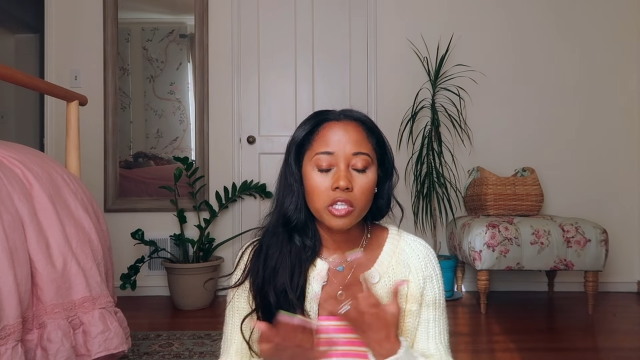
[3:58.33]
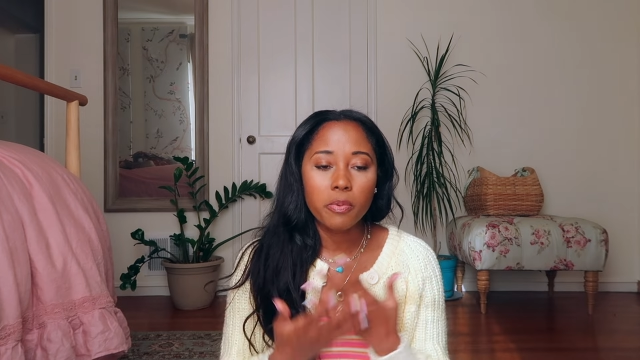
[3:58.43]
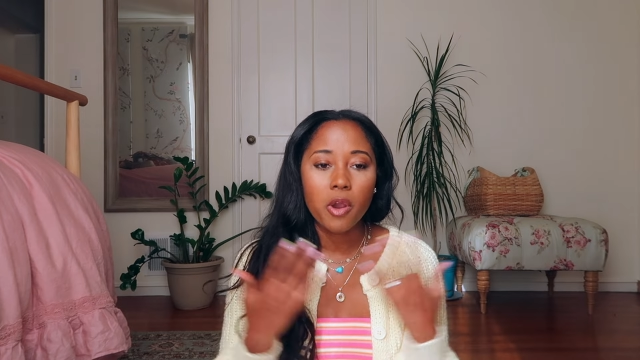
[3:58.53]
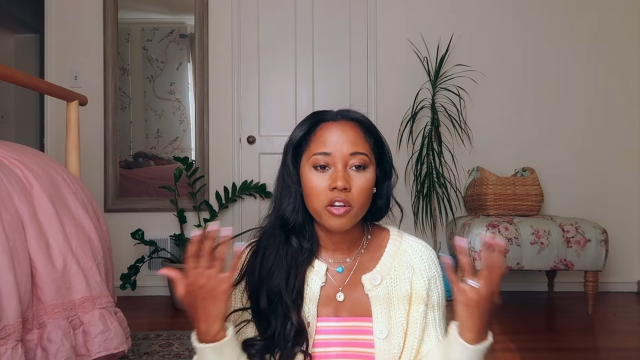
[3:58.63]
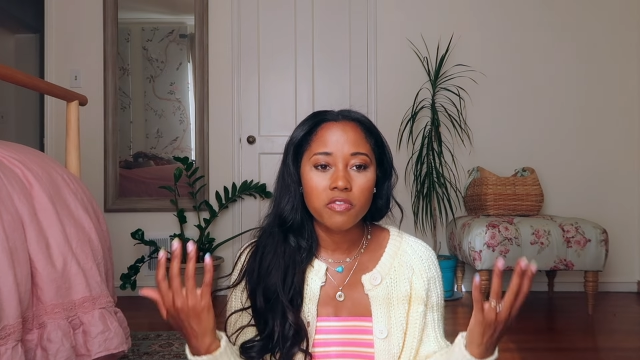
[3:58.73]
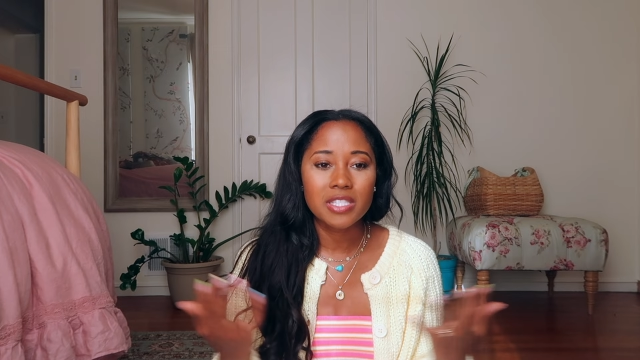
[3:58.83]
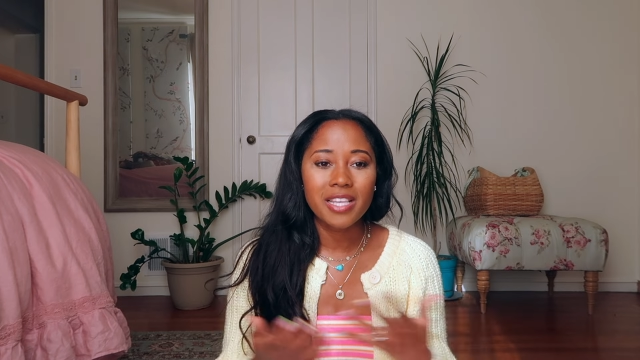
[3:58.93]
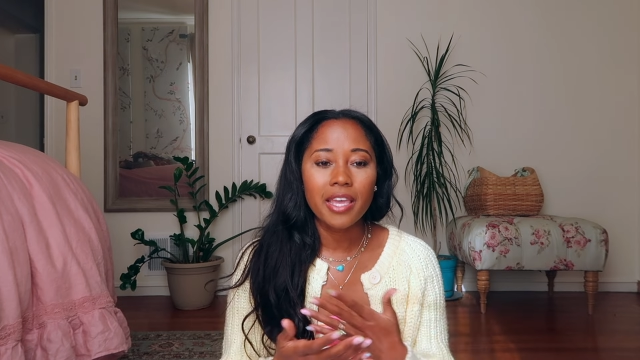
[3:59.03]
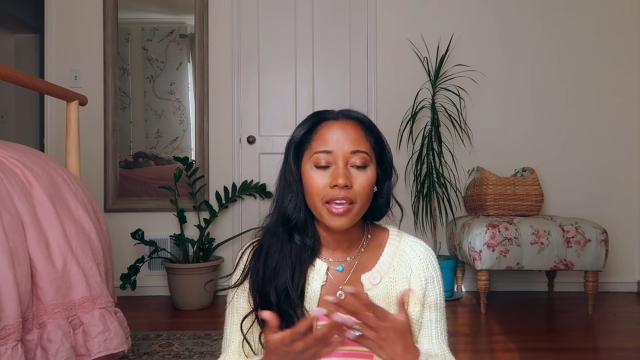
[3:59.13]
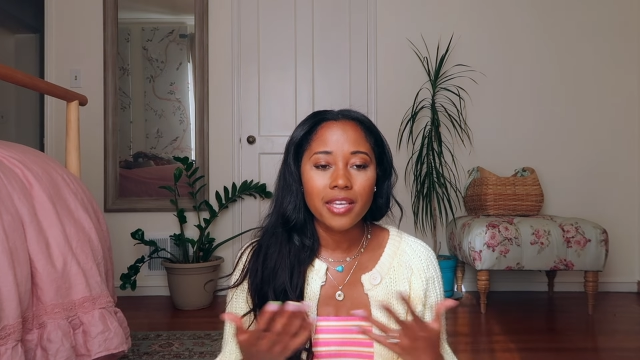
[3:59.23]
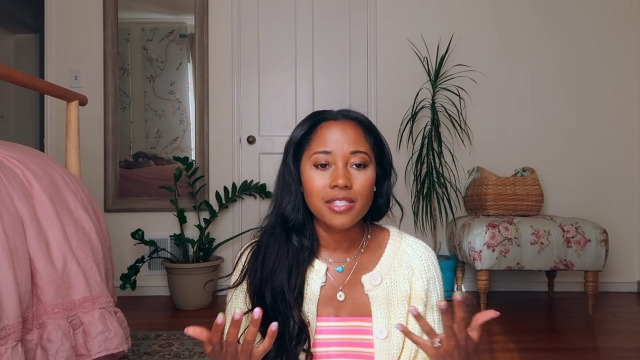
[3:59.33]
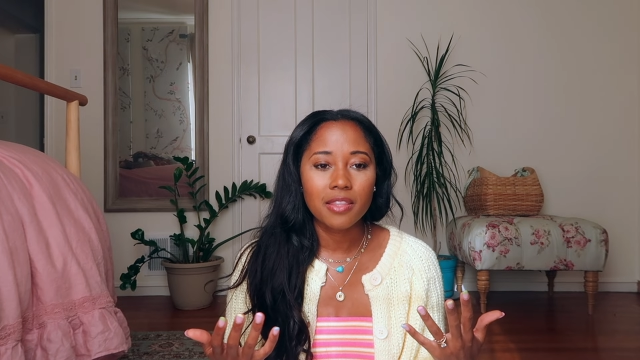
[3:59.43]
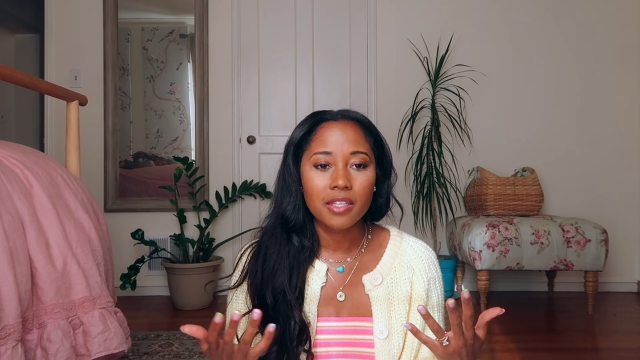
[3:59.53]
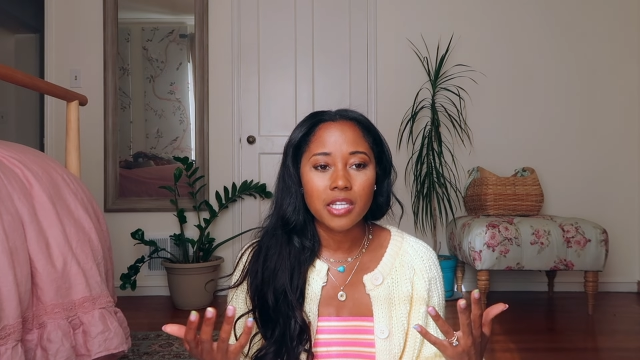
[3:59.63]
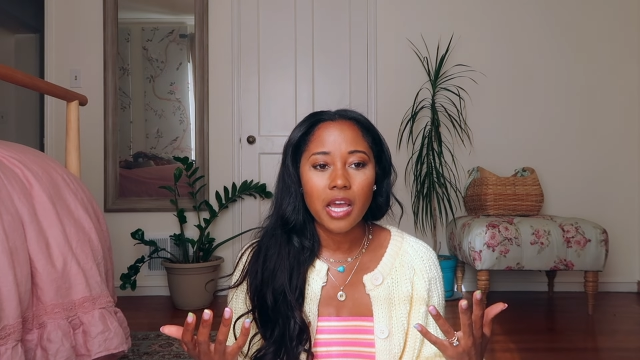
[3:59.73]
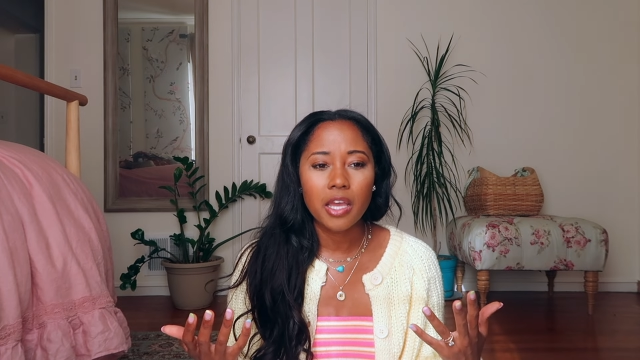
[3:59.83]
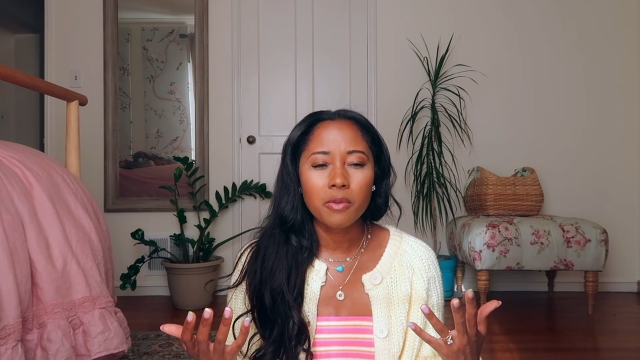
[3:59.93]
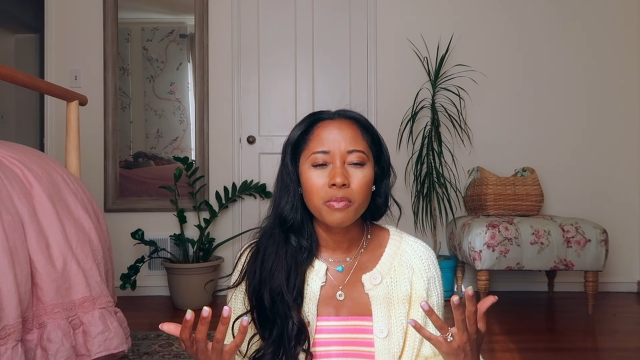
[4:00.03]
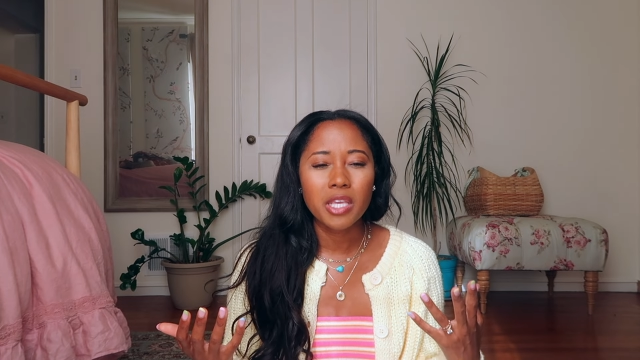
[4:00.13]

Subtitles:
a part of the zeitgeist at the time,